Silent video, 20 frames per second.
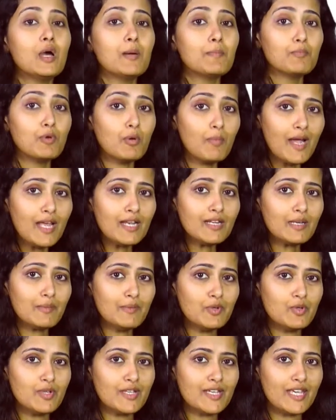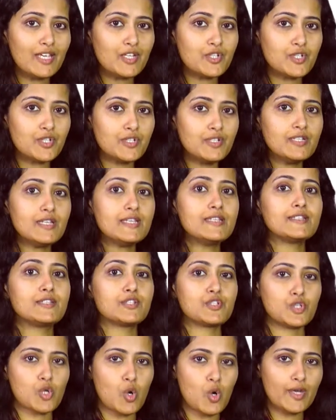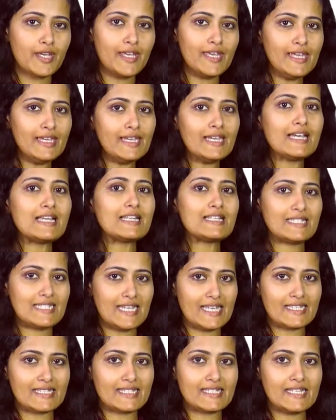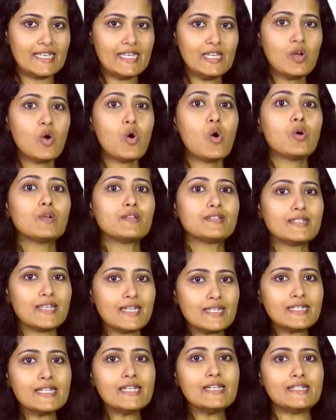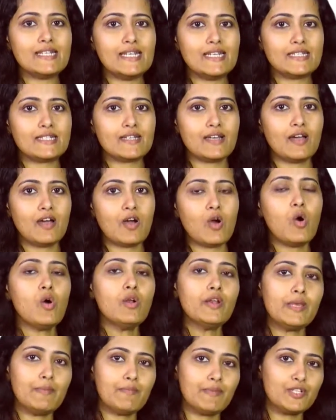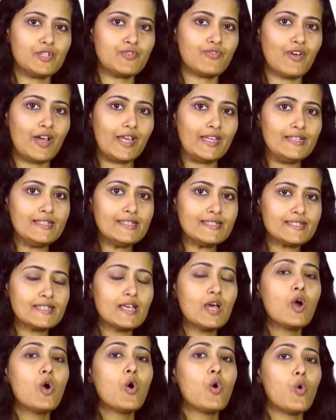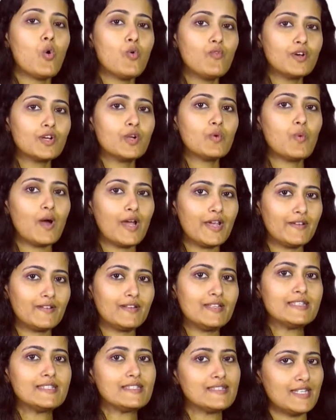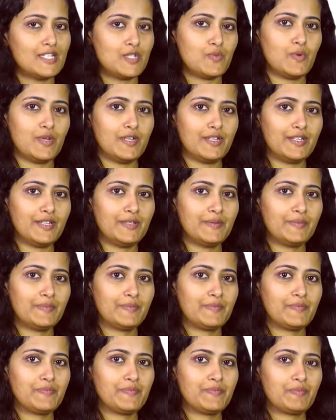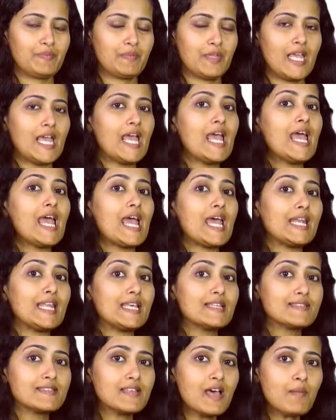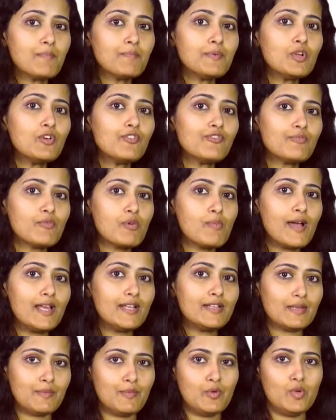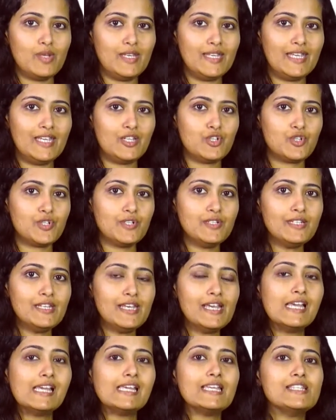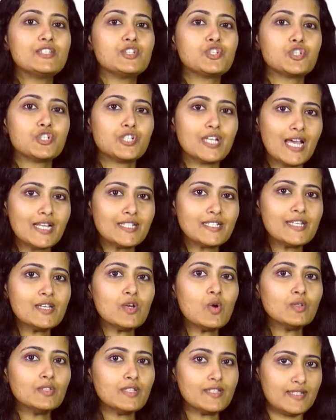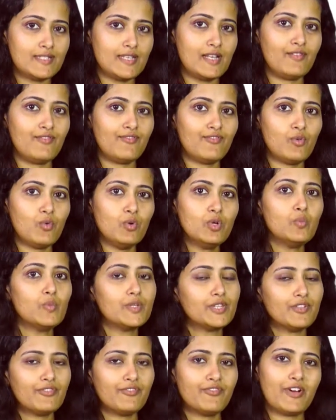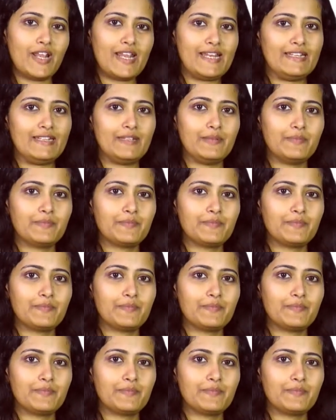Mobile communication is talking, texting or sending data or image files over a wireless network. An example of mobile communication is chatting on the cell phone with a friend.